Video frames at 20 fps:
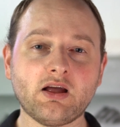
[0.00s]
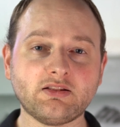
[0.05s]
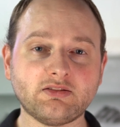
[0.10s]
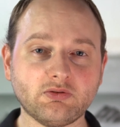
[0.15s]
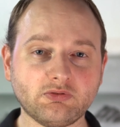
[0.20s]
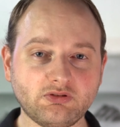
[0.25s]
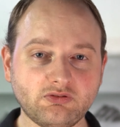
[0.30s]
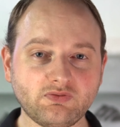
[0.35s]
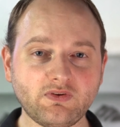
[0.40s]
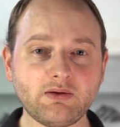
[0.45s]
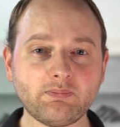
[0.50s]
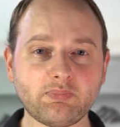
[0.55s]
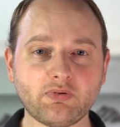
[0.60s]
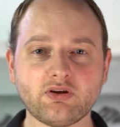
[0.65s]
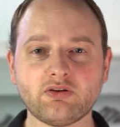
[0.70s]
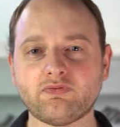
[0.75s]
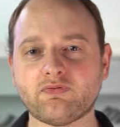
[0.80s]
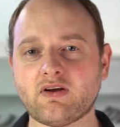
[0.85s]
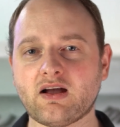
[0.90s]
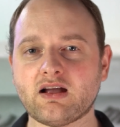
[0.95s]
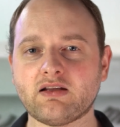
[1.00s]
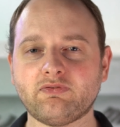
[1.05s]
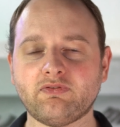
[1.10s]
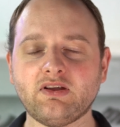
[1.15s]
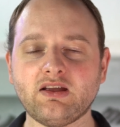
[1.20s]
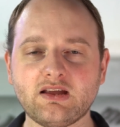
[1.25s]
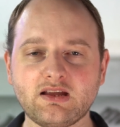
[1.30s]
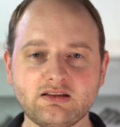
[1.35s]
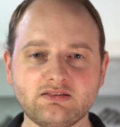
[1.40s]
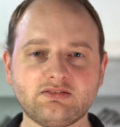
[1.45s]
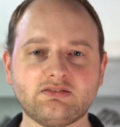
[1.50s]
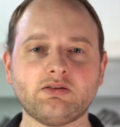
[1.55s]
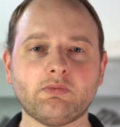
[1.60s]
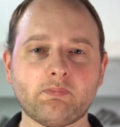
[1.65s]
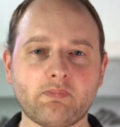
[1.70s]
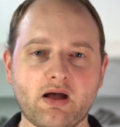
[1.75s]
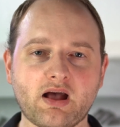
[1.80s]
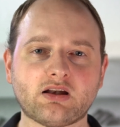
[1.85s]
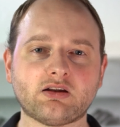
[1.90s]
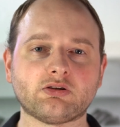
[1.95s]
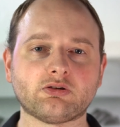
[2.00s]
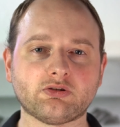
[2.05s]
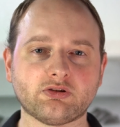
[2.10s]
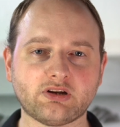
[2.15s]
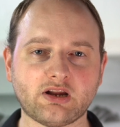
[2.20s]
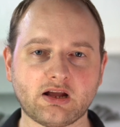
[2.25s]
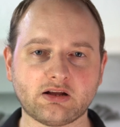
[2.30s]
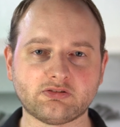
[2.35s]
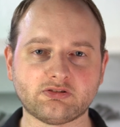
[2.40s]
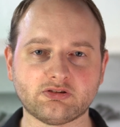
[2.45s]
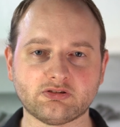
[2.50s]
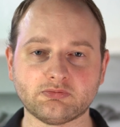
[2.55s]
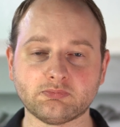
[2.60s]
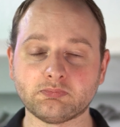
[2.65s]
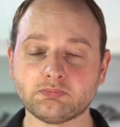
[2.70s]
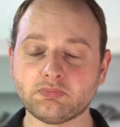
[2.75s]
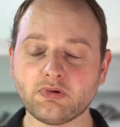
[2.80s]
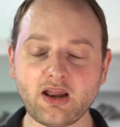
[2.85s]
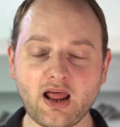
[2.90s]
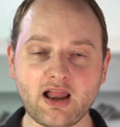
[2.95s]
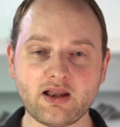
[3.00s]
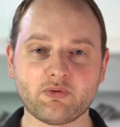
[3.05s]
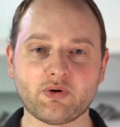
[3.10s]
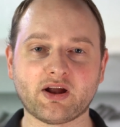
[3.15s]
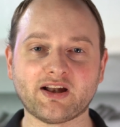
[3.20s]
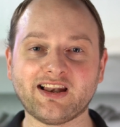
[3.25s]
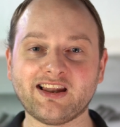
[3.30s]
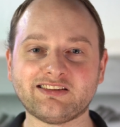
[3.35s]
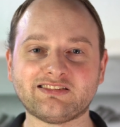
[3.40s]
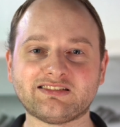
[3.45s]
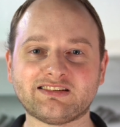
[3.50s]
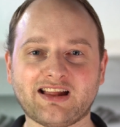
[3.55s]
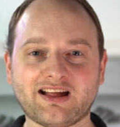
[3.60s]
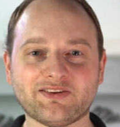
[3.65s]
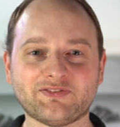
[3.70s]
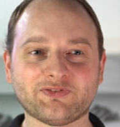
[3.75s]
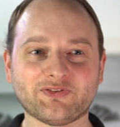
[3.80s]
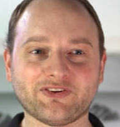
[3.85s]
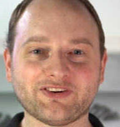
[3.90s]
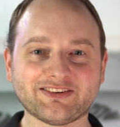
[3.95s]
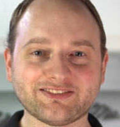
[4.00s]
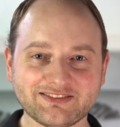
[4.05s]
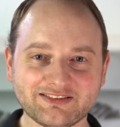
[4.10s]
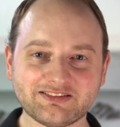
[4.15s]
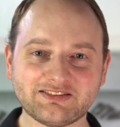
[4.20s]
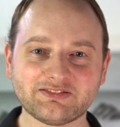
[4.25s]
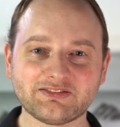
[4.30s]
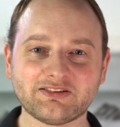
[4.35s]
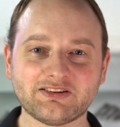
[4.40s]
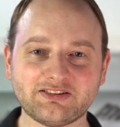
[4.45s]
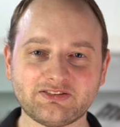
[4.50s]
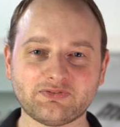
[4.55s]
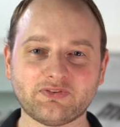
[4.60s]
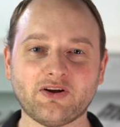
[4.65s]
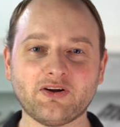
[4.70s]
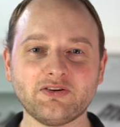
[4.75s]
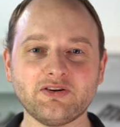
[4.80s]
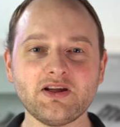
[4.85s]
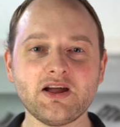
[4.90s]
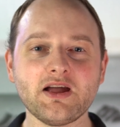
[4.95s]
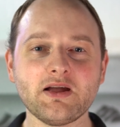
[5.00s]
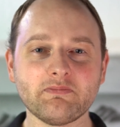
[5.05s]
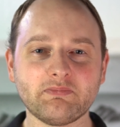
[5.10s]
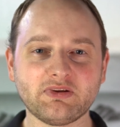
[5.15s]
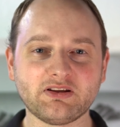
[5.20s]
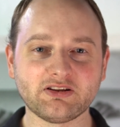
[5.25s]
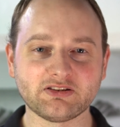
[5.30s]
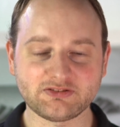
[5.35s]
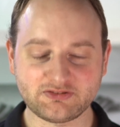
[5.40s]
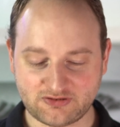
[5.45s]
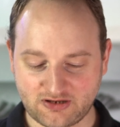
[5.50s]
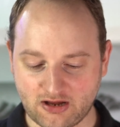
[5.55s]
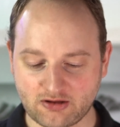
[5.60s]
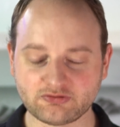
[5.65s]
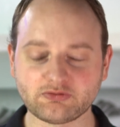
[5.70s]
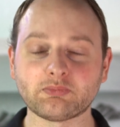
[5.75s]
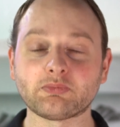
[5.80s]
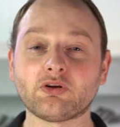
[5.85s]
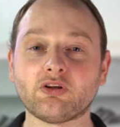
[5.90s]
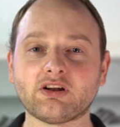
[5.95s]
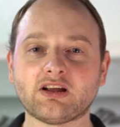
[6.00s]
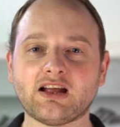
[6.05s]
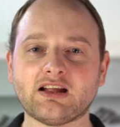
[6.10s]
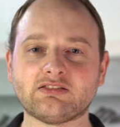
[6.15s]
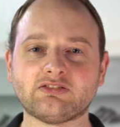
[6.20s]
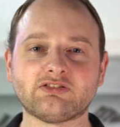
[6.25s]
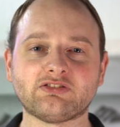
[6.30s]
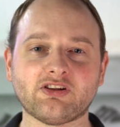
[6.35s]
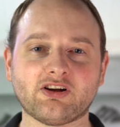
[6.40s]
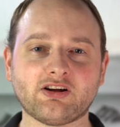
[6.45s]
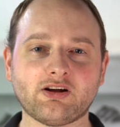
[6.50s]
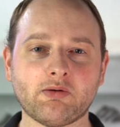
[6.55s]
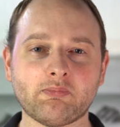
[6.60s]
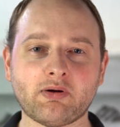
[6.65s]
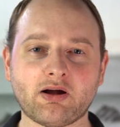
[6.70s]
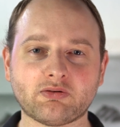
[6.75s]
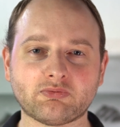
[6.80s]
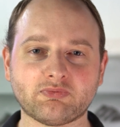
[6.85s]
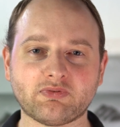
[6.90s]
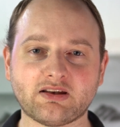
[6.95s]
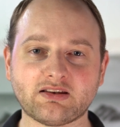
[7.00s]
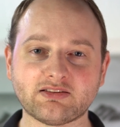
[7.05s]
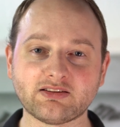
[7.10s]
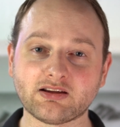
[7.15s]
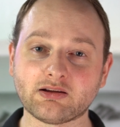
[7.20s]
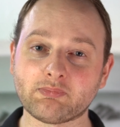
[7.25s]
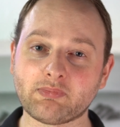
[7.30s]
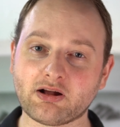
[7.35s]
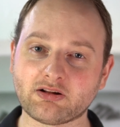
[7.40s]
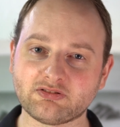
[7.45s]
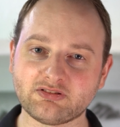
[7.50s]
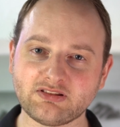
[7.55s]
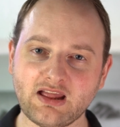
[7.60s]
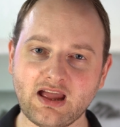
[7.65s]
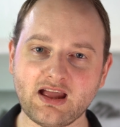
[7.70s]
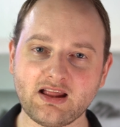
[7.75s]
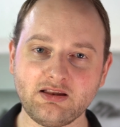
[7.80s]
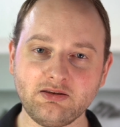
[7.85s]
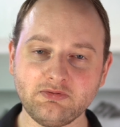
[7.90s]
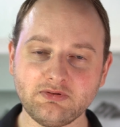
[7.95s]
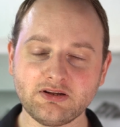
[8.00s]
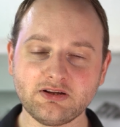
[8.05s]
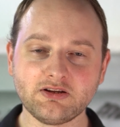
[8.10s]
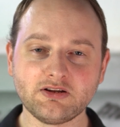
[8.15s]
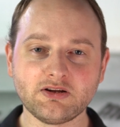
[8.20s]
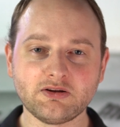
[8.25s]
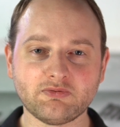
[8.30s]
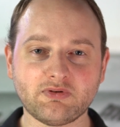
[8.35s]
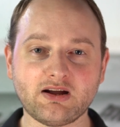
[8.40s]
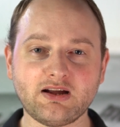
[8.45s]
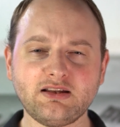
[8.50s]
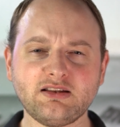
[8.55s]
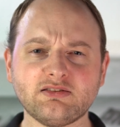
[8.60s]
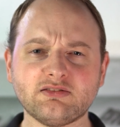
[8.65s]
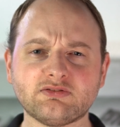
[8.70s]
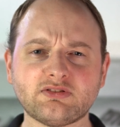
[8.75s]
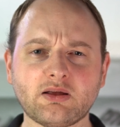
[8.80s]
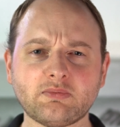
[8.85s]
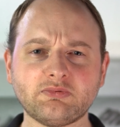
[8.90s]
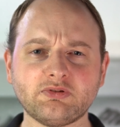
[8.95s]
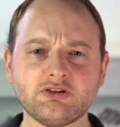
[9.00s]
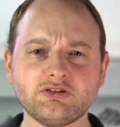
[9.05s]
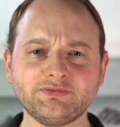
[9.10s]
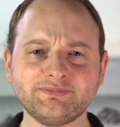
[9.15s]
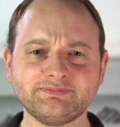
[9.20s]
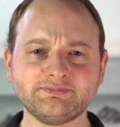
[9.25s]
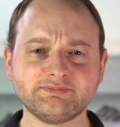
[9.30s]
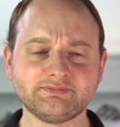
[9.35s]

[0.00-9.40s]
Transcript: The 3.5 is the better connection. But anyway, let's dive further into this phone, because else I'm gonna get stuck about ranting about that. Right, Samsung?